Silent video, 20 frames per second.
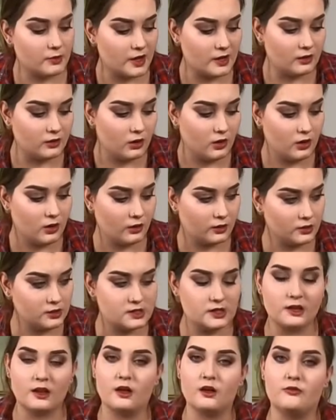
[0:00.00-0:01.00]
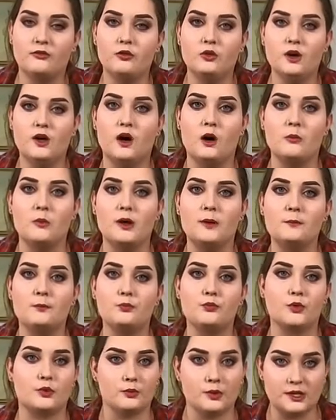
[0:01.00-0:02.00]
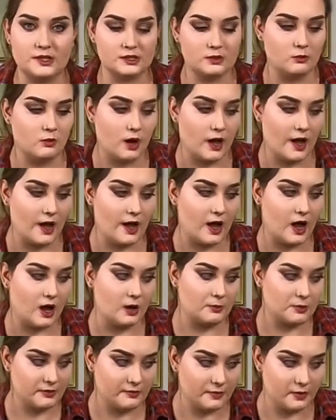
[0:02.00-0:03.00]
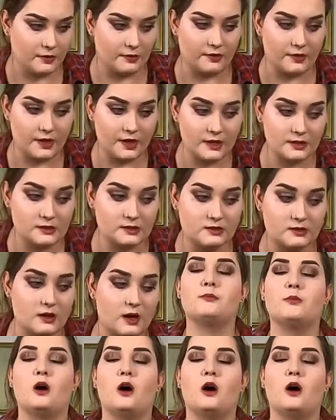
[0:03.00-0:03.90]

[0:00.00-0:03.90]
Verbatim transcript: right along to the full helmet. The reason why I prefer this,